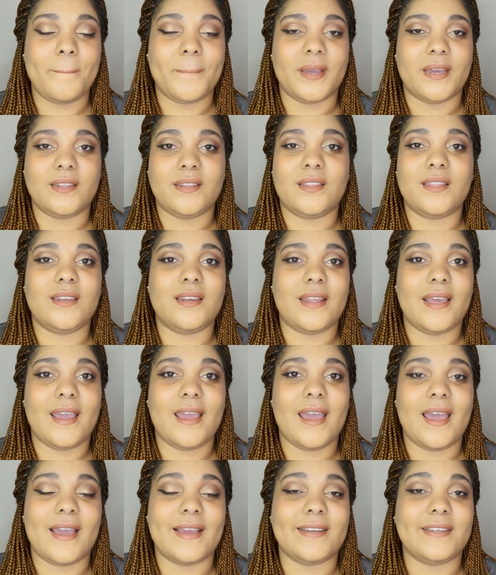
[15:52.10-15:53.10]
But other than
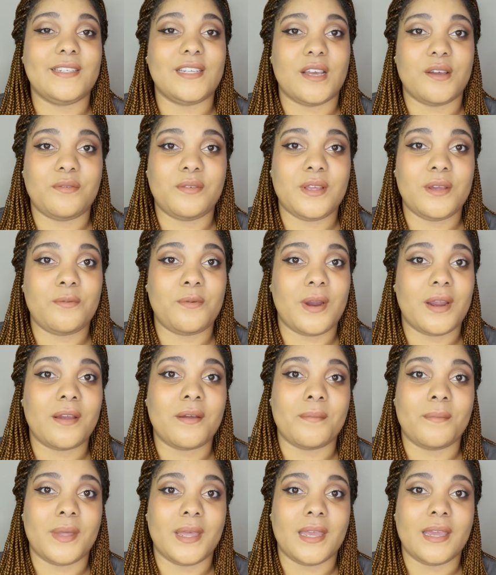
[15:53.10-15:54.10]
that, I definitely
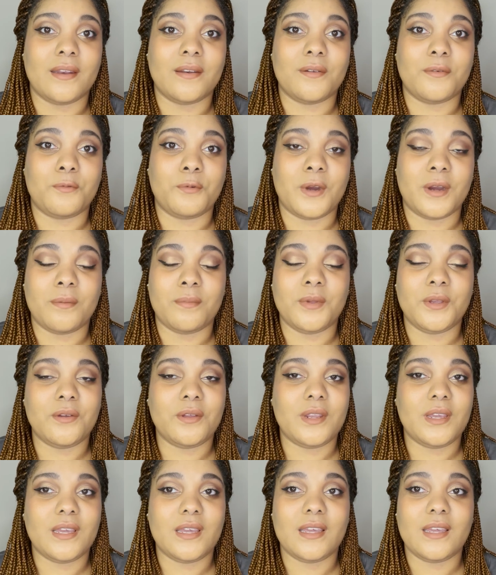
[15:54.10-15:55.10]
recommend Rare
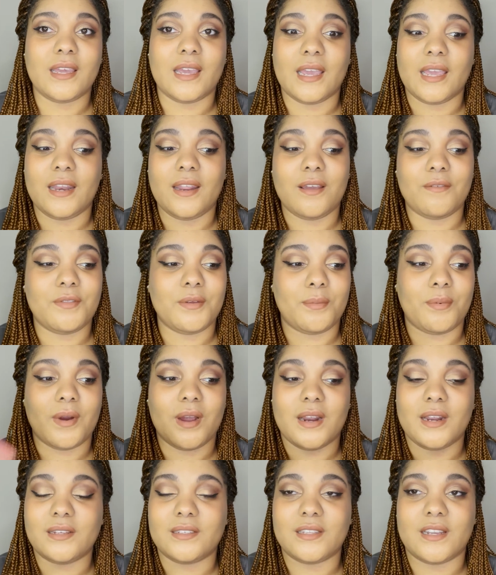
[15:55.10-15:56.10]
Beauty, any of the
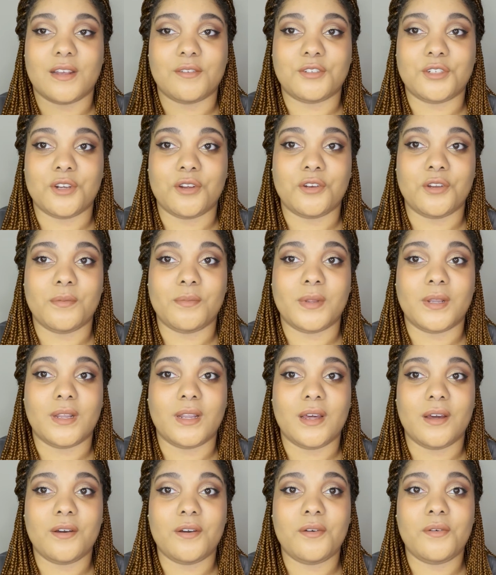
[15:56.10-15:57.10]
products that I've shown you
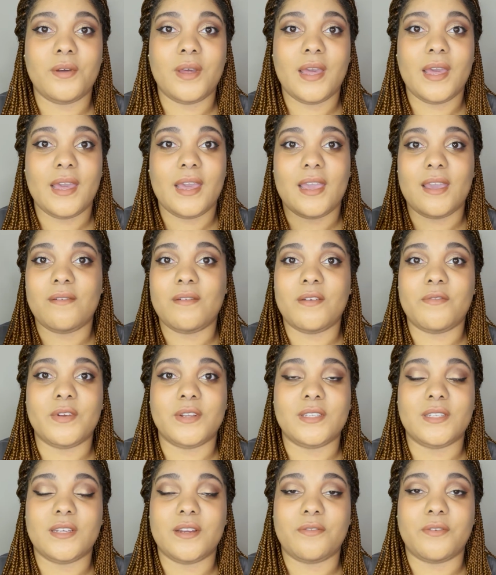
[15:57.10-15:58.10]
below, even if
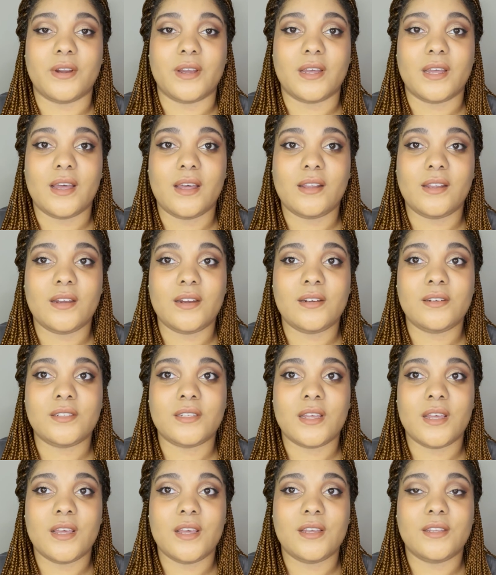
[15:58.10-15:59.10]
it's different
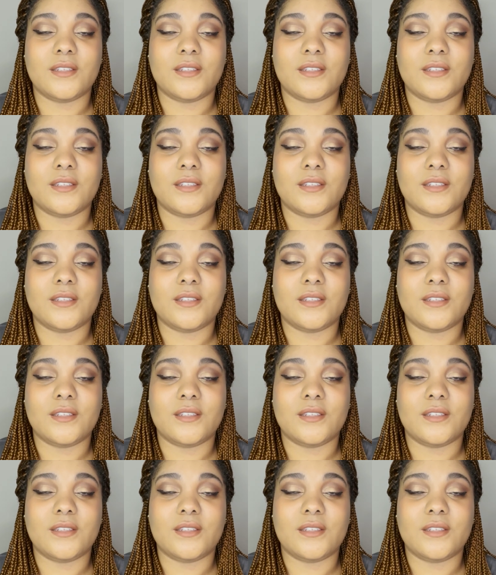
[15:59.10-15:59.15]
colors.